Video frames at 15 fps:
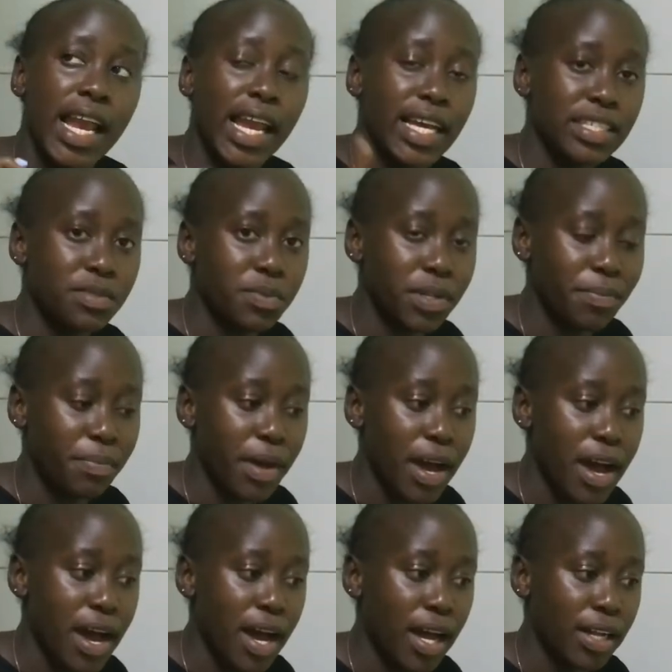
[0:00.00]
let's
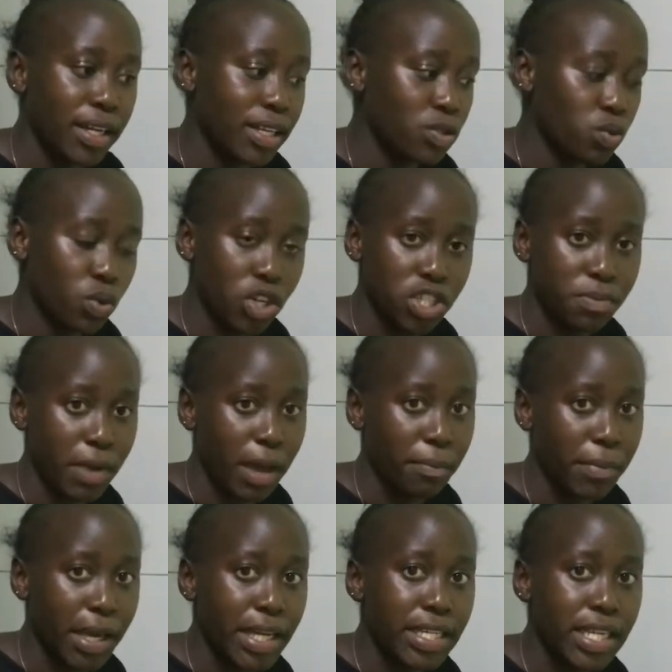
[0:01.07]
wash my
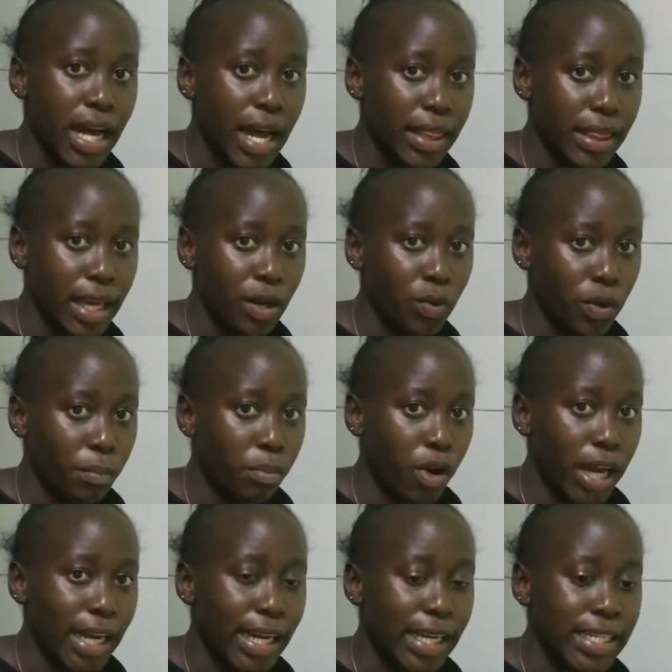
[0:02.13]
meat and then we
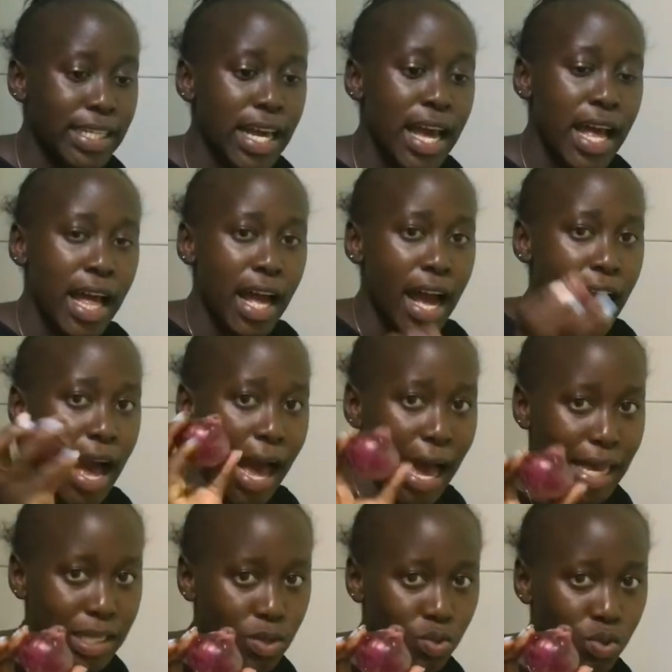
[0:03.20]
boil it
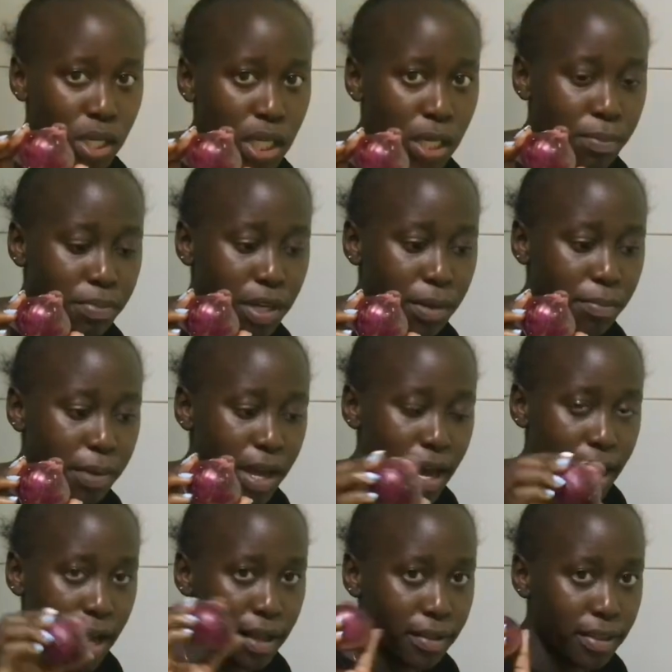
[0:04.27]
as we
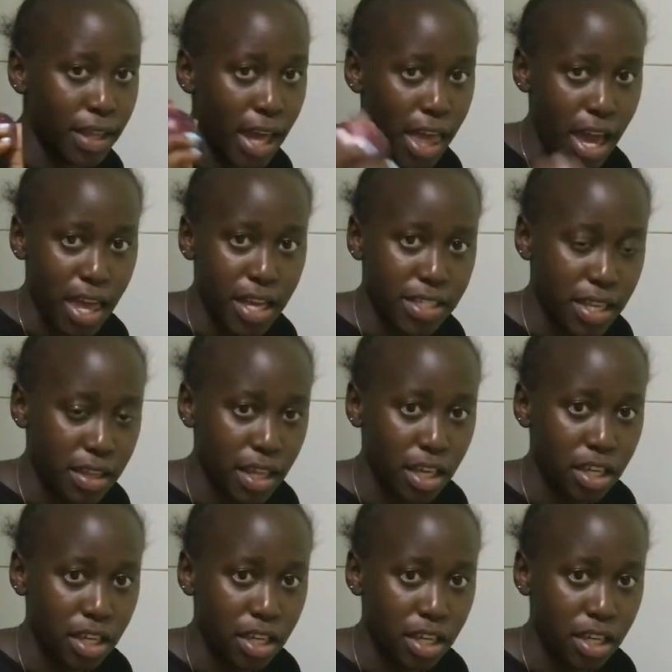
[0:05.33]
prepare the nyanyas and the